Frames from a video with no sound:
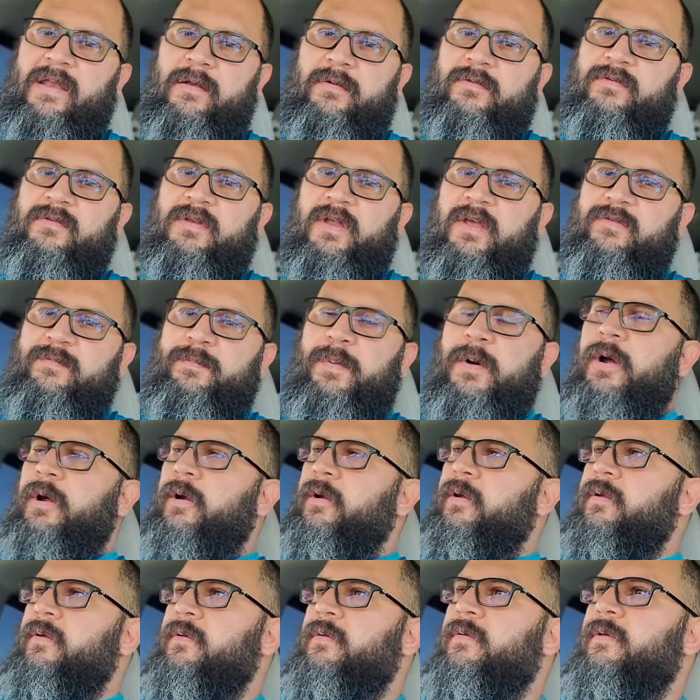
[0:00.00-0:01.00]
It was a nice park.
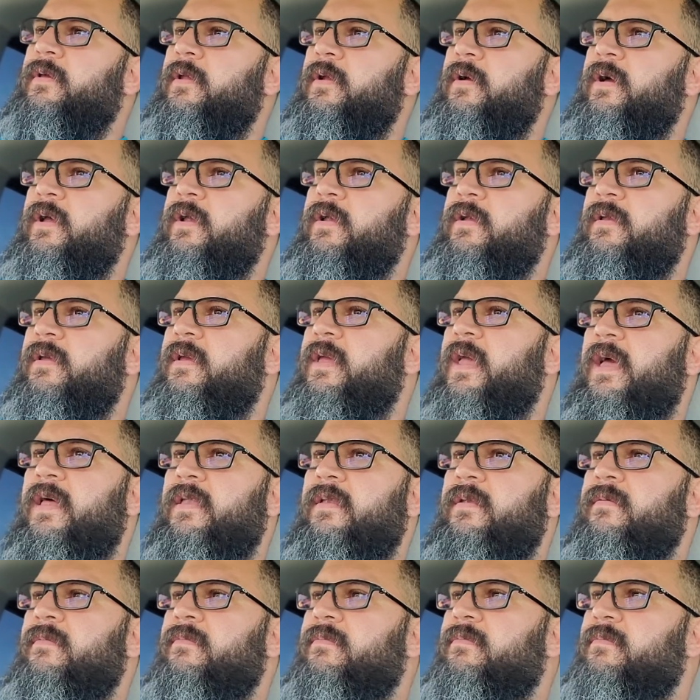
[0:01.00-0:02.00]
You know, I
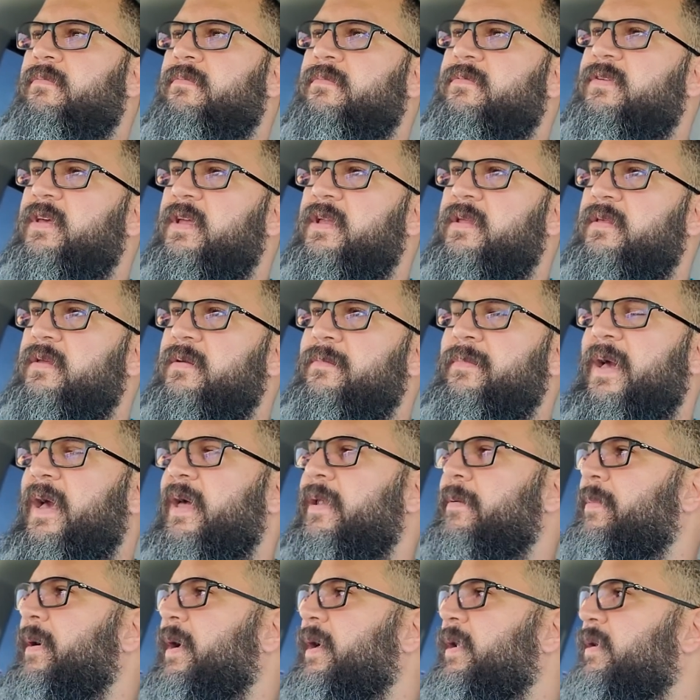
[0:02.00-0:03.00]
can't say anything
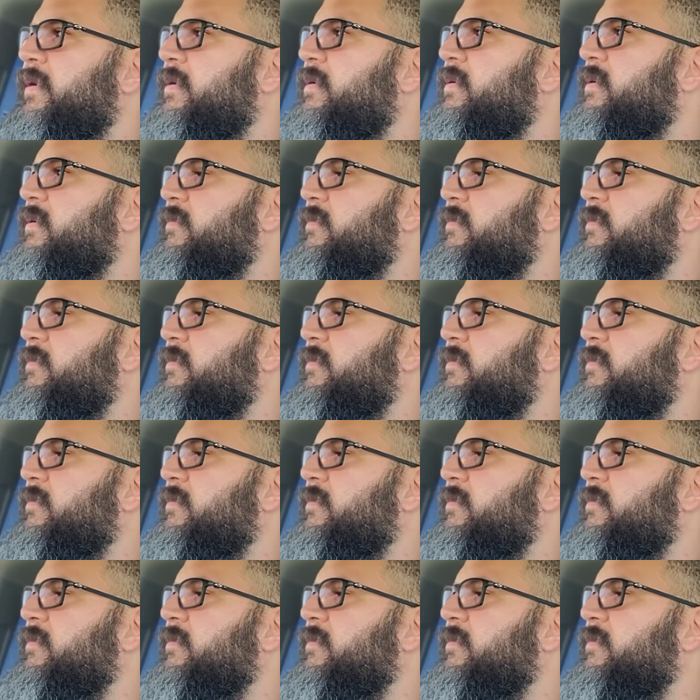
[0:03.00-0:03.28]
bad about it.